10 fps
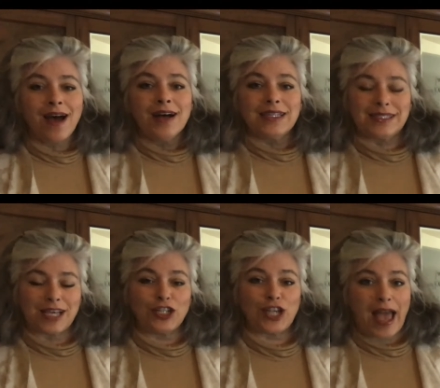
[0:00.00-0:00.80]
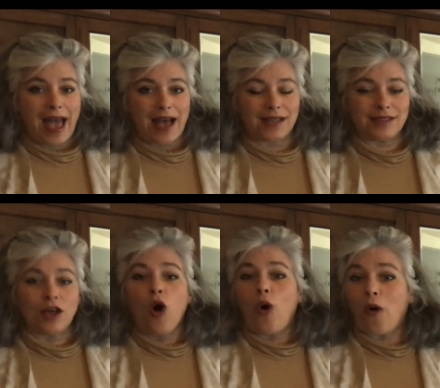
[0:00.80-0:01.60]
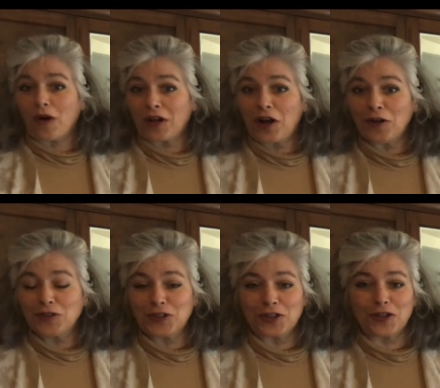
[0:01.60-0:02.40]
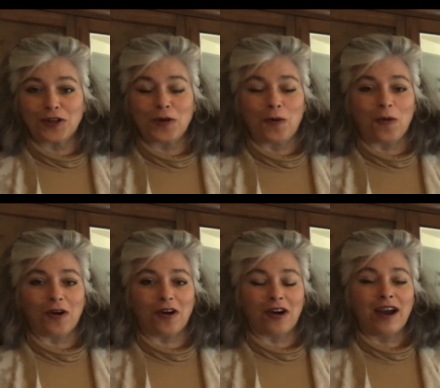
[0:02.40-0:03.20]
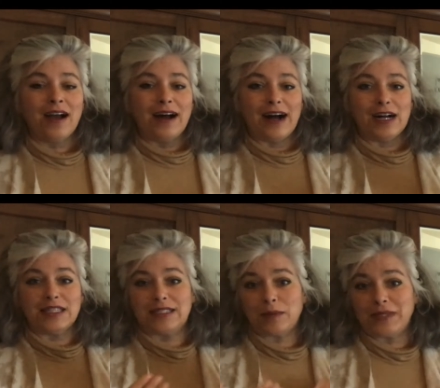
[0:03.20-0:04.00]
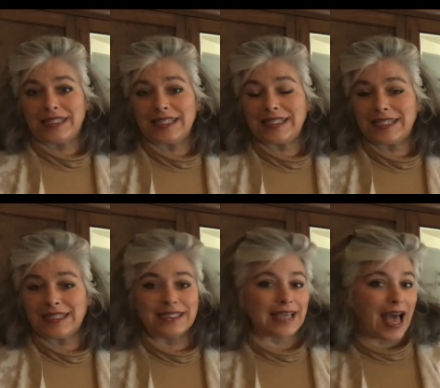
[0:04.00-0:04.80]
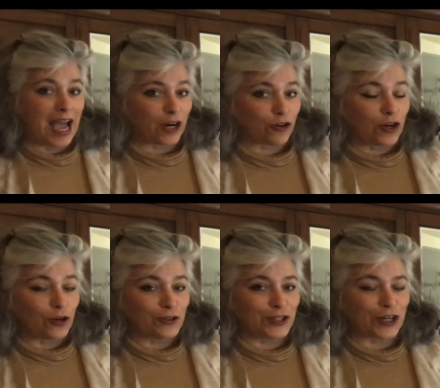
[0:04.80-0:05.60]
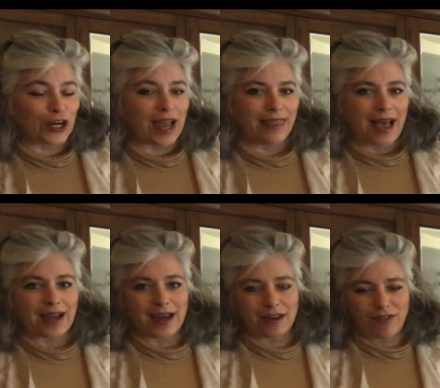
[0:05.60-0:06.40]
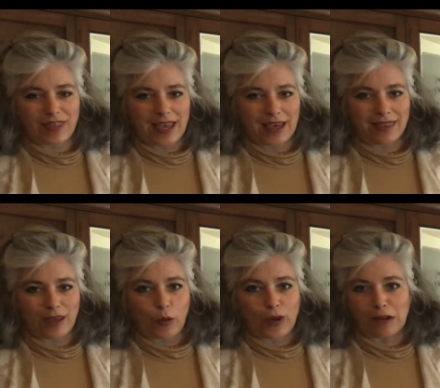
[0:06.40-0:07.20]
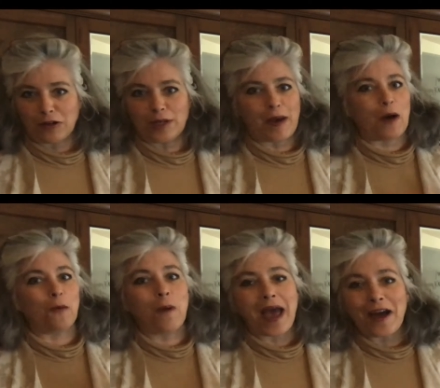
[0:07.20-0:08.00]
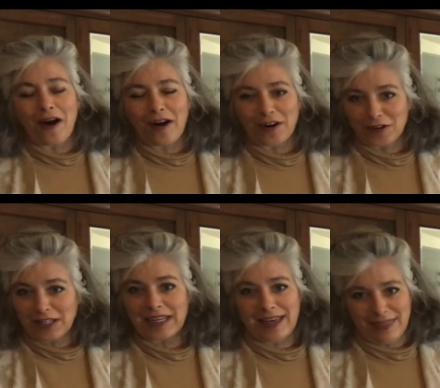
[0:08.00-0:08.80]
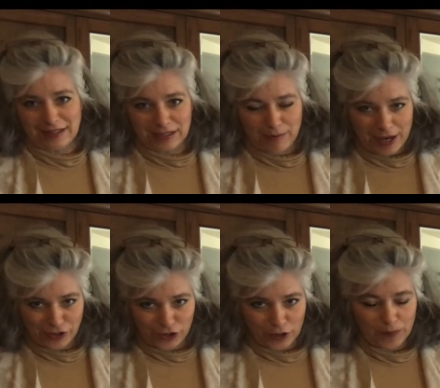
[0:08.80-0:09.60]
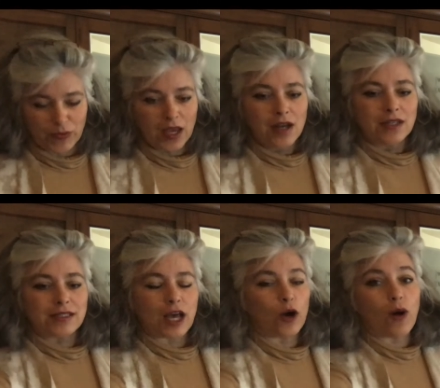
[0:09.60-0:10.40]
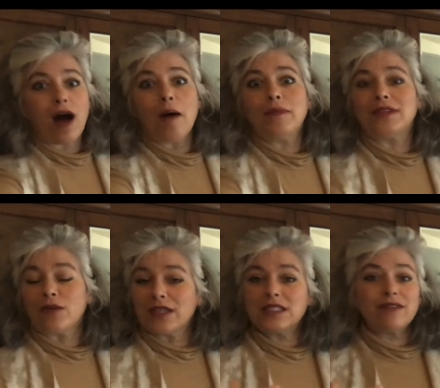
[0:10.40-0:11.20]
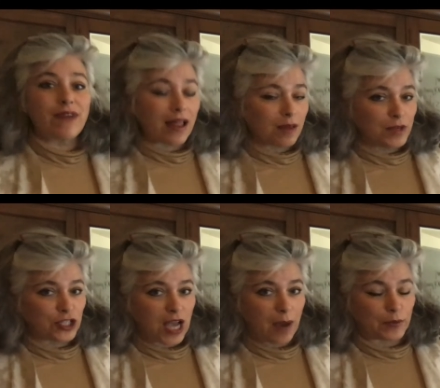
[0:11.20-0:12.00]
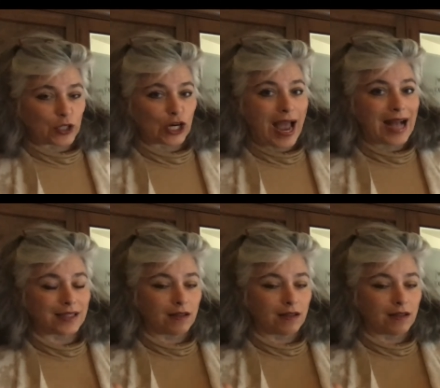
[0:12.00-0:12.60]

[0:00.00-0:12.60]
such as horticulture or uh, subsistence agriculture and that kind of thing that we learned about way uh, early in this semester. So, um, so this development chapter has a